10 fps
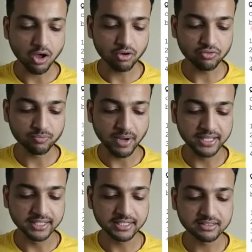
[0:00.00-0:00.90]
of
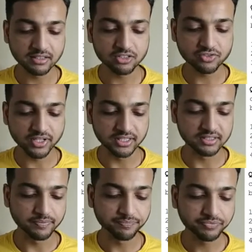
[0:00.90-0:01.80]
binary search
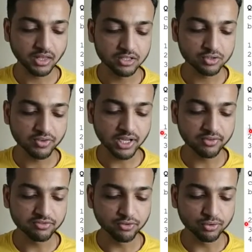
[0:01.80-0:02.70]
trees? So we are
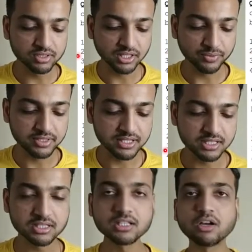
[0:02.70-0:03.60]
given 4
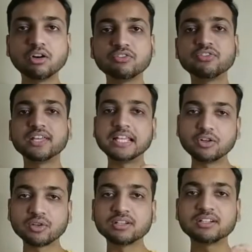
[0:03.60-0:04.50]
sequences of
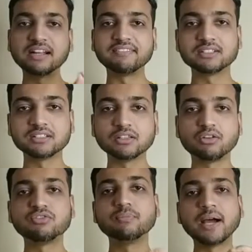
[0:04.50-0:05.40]
in-order traversal
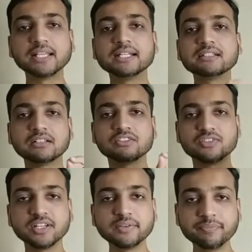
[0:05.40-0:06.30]
of a binary search
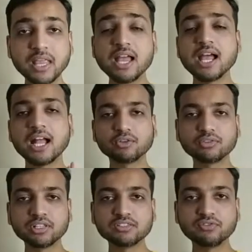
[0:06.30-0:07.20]
tree, and out
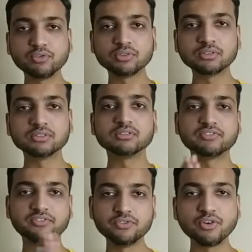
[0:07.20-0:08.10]
of these 4,
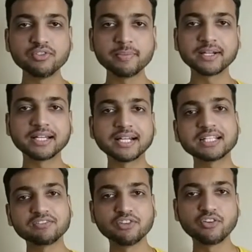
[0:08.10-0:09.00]
few of them are correct
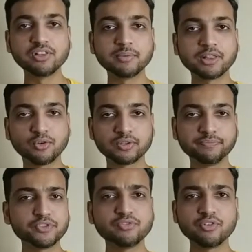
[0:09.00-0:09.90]
and few of them are not.
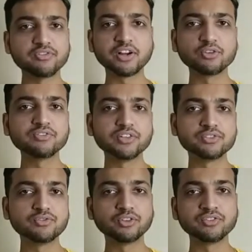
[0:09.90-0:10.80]
So we have to find out
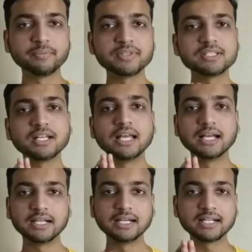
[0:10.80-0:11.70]
which one of them is
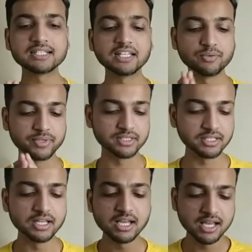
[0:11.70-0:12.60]
correct sequence.
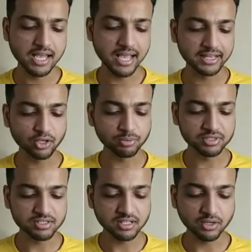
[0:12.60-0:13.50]
And the
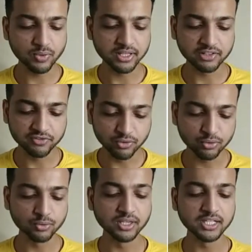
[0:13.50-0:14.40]
options are 1 and 4
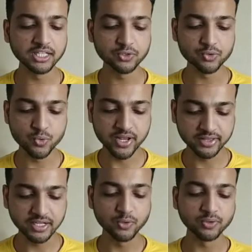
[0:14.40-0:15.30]
only, 2 and
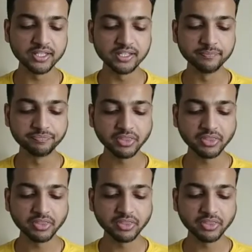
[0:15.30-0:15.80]
3 only,